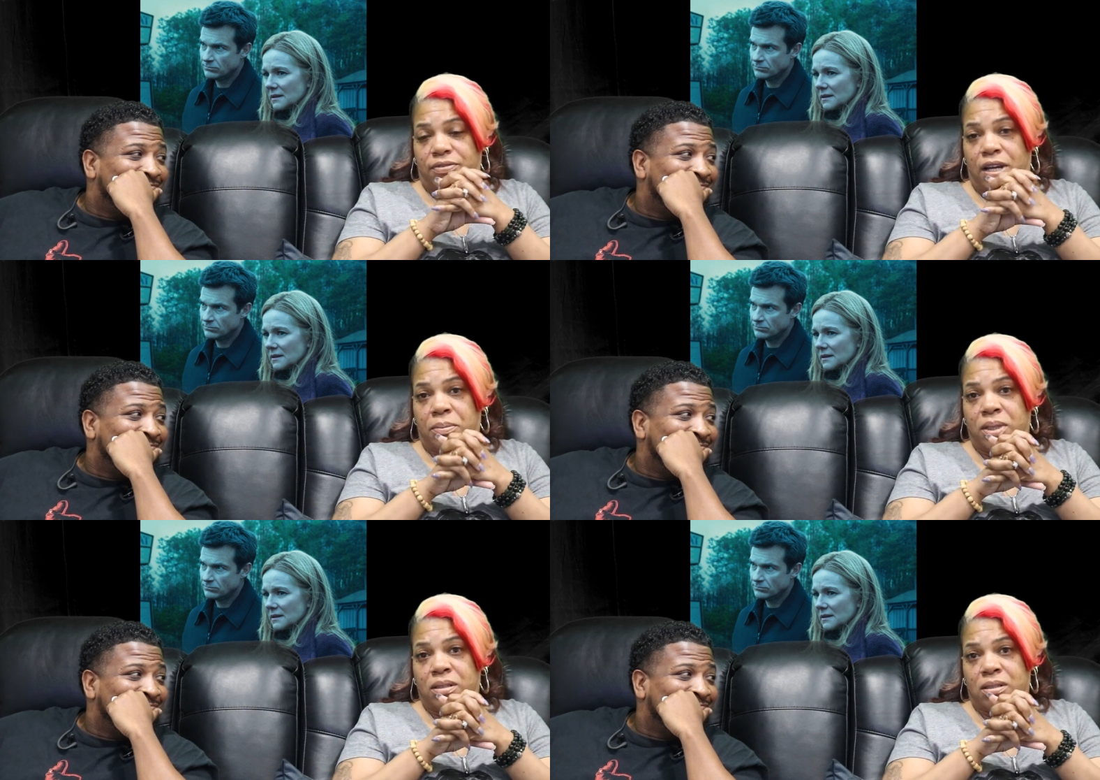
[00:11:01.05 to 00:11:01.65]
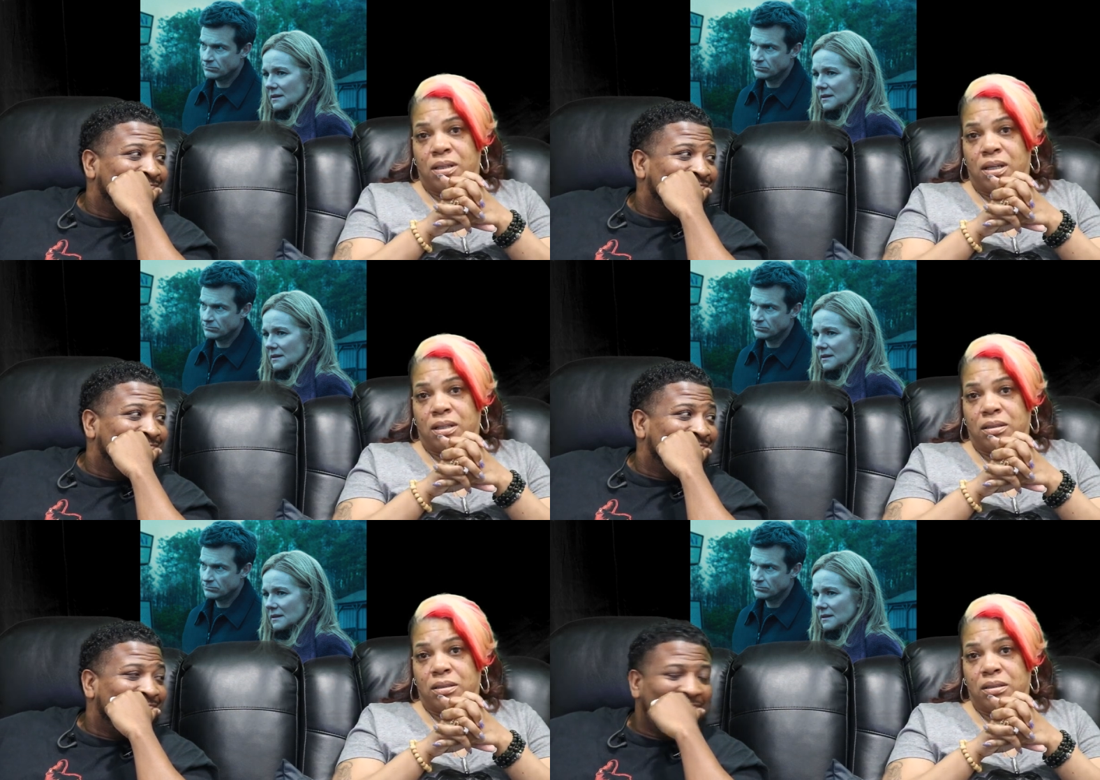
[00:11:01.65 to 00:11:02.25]
Speaker 1: five minutes of
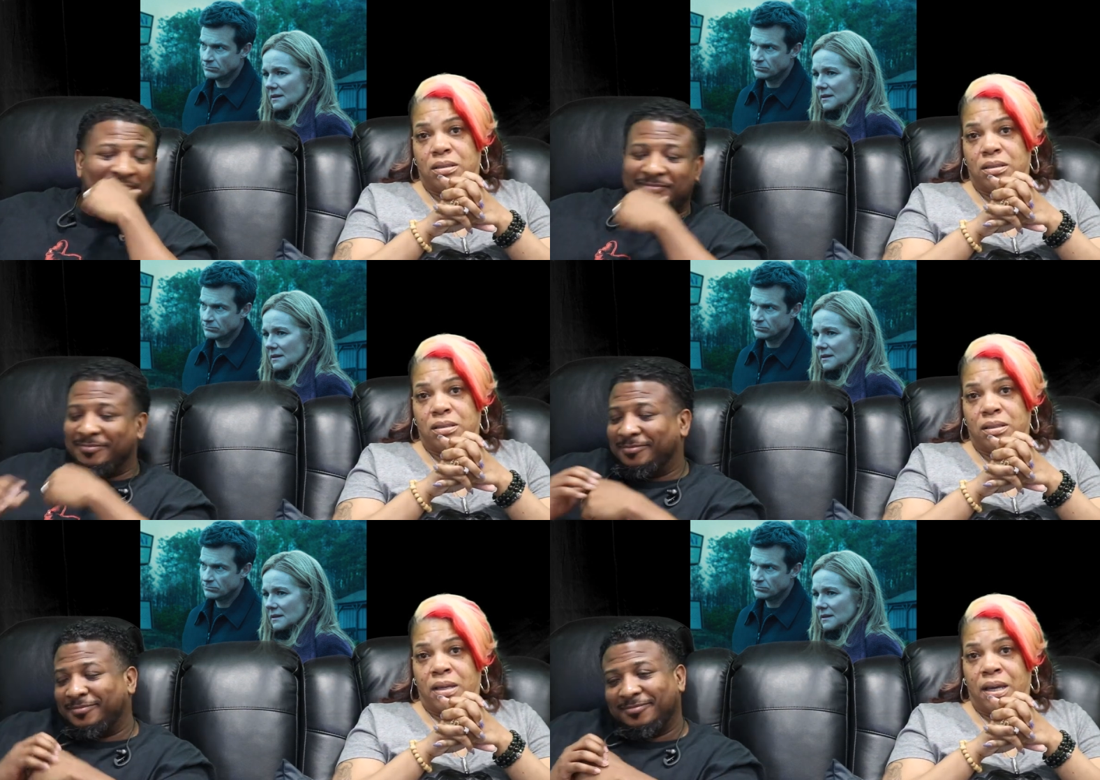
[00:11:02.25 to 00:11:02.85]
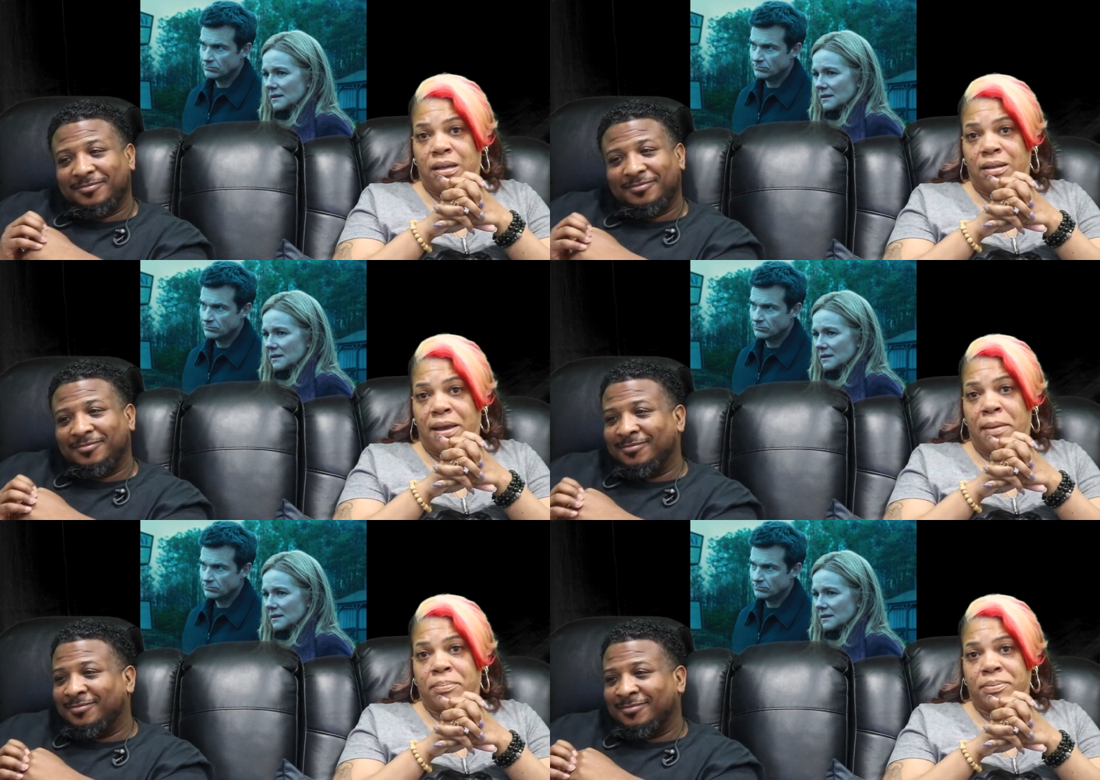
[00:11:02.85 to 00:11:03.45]
that hadn't
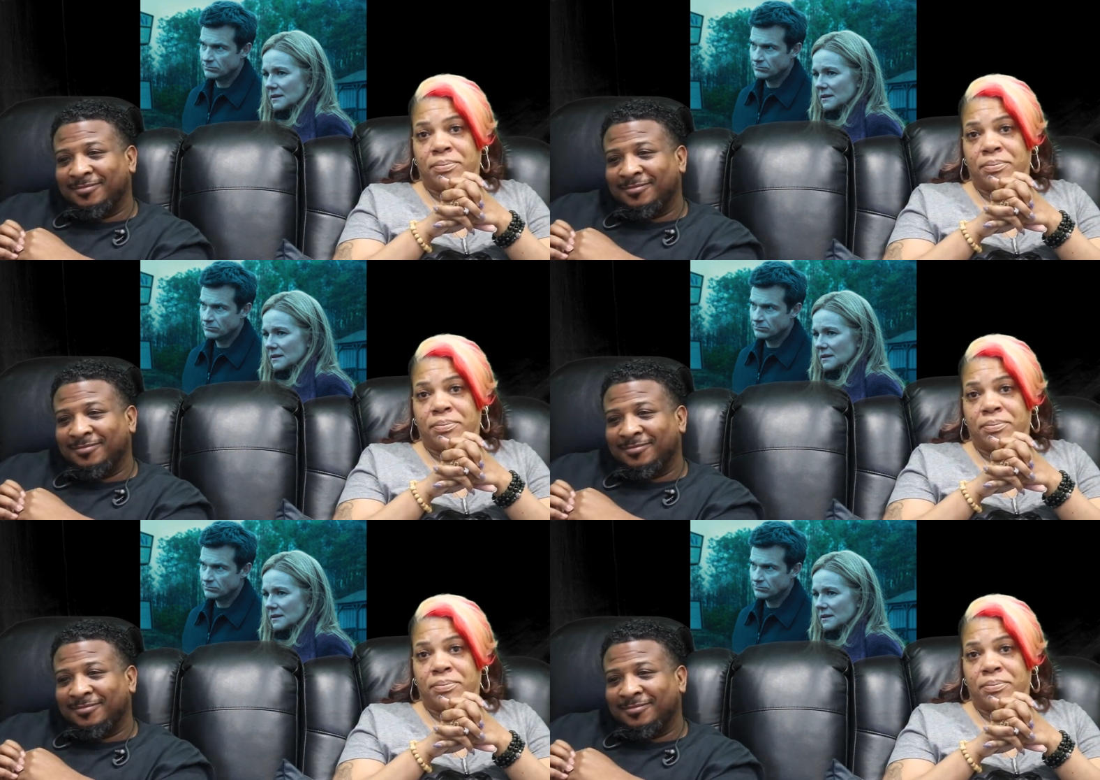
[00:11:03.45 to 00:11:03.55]
happened.